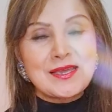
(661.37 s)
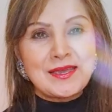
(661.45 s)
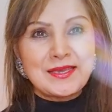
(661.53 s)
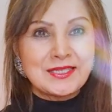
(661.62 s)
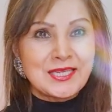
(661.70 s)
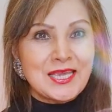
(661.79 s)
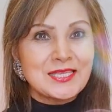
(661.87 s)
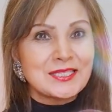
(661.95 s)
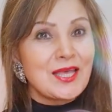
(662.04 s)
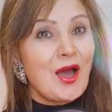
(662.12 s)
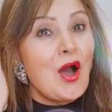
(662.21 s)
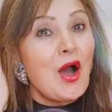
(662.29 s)
it is
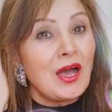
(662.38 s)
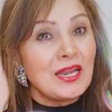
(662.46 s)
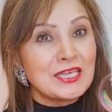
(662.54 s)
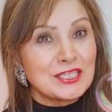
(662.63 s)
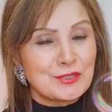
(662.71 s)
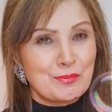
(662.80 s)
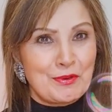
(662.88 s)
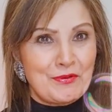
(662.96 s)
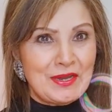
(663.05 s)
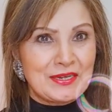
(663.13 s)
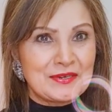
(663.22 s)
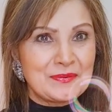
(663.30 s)
the Holy
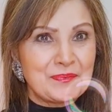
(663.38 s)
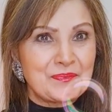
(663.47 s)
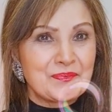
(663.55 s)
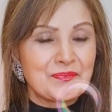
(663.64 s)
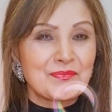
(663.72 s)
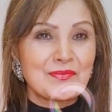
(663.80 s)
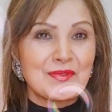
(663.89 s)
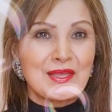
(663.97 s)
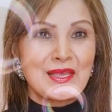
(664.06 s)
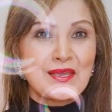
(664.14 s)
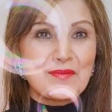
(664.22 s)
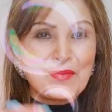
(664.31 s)
Spirit.
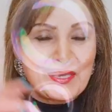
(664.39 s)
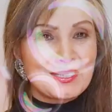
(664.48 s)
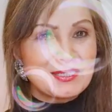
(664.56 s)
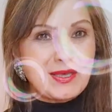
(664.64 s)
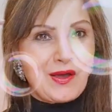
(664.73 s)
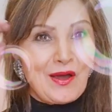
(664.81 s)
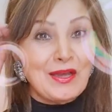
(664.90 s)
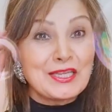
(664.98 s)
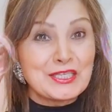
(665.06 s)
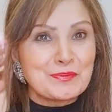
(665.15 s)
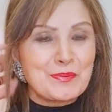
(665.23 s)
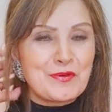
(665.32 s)
Because Holy
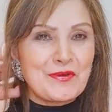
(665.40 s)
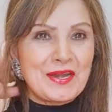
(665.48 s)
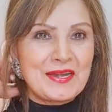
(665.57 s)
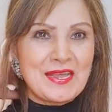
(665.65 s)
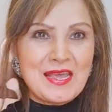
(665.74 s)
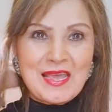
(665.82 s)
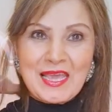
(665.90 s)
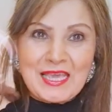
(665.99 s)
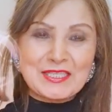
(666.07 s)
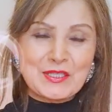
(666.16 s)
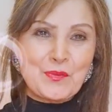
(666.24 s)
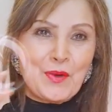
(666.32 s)
Spirit
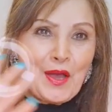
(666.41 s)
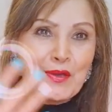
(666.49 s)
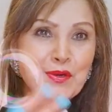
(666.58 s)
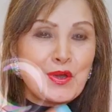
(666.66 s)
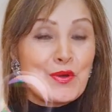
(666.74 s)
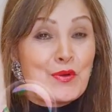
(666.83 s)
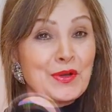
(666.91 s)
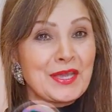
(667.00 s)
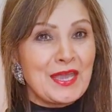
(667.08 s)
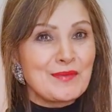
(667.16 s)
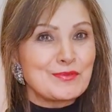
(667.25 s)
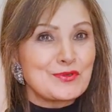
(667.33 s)
is the one who
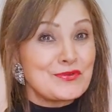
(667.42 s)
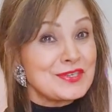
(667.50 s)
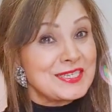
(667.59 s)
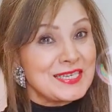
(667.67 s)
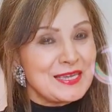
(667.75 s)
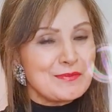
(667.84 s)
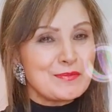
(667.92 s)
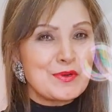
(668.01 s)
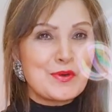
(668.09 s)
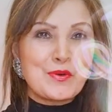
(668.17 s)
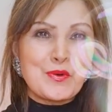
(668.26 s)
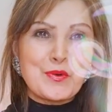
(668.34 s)
came to redeem,